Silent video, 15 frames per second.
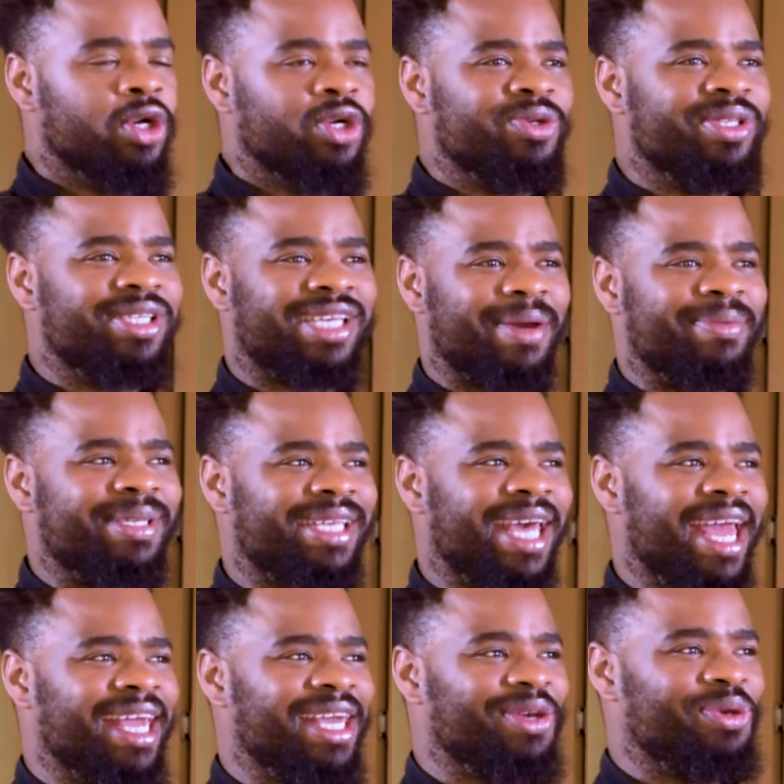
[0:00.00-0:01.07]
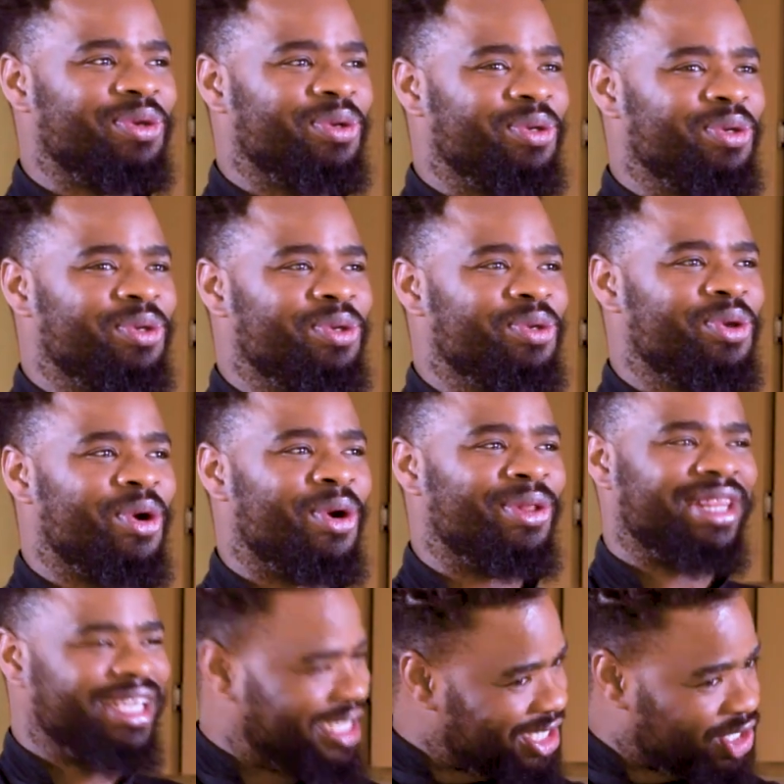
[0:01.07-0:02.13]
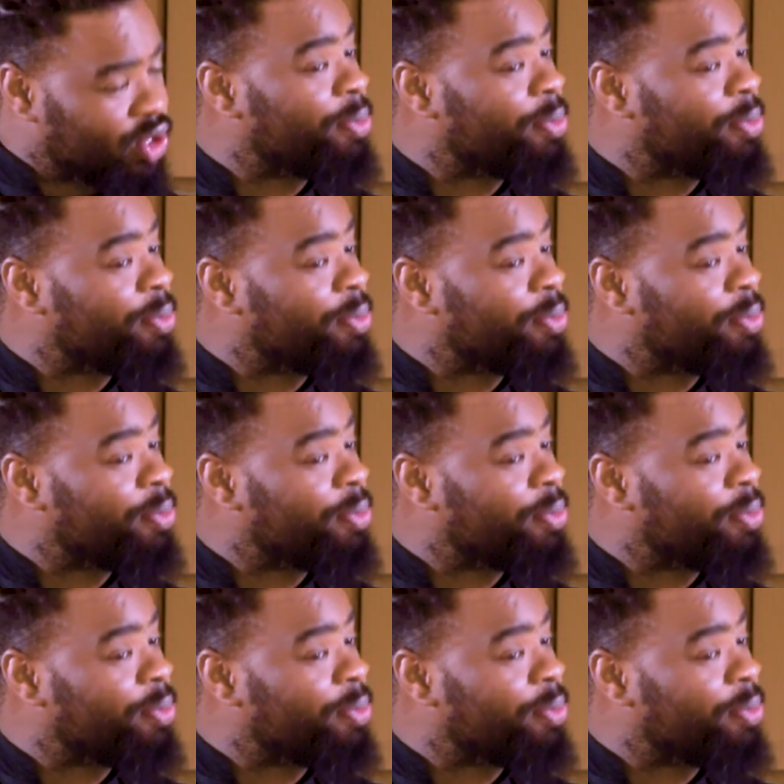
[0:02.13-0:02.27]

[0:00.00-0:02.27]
Nthabiseng, you know, this is so